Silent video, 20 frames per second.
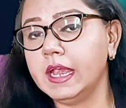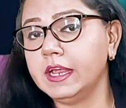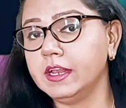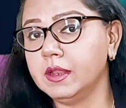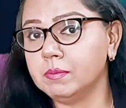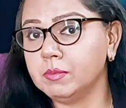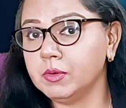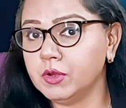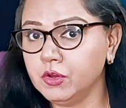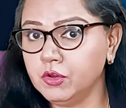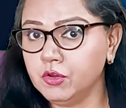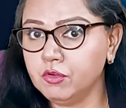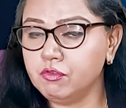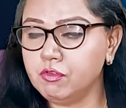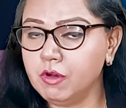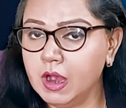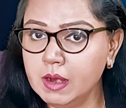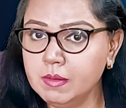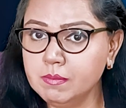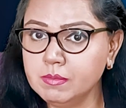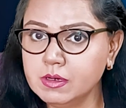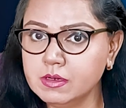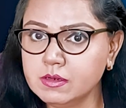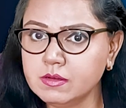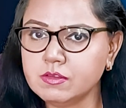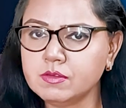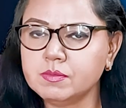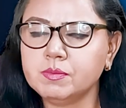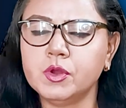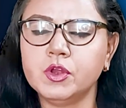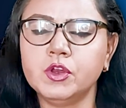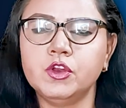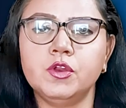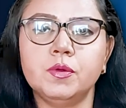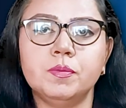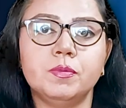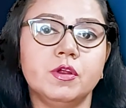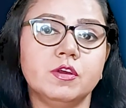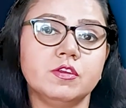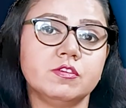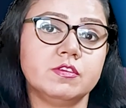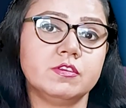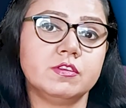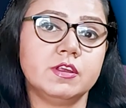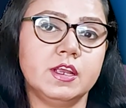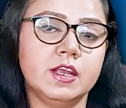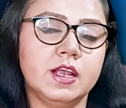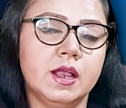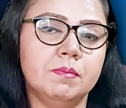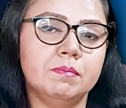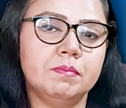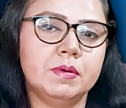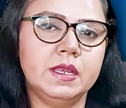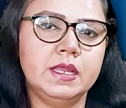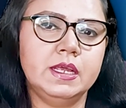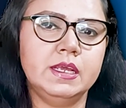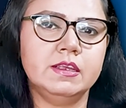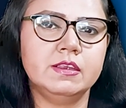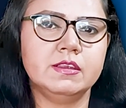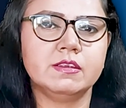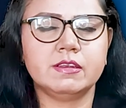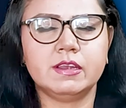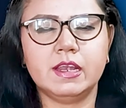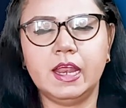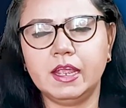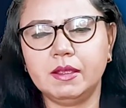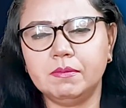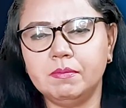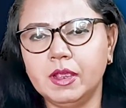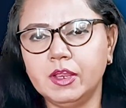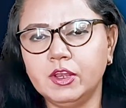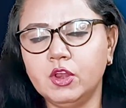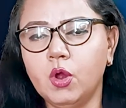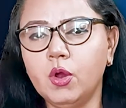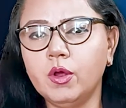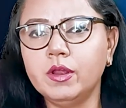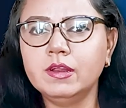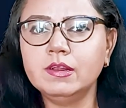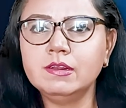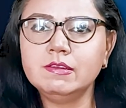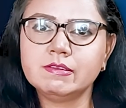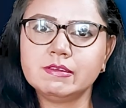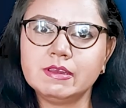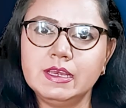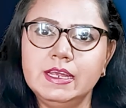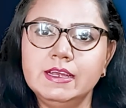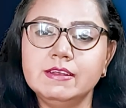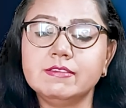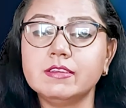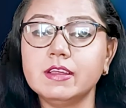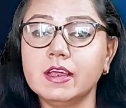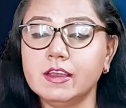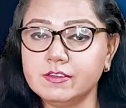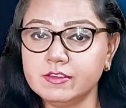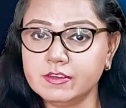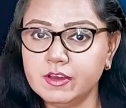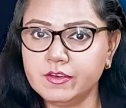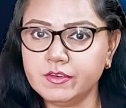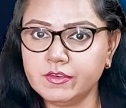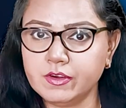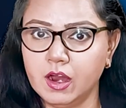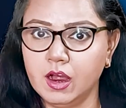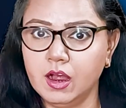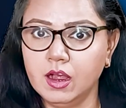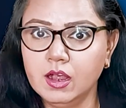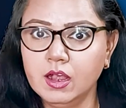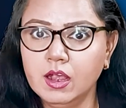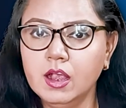the potato farmers, potato processing companies like McDonald's, Lay's, etc.,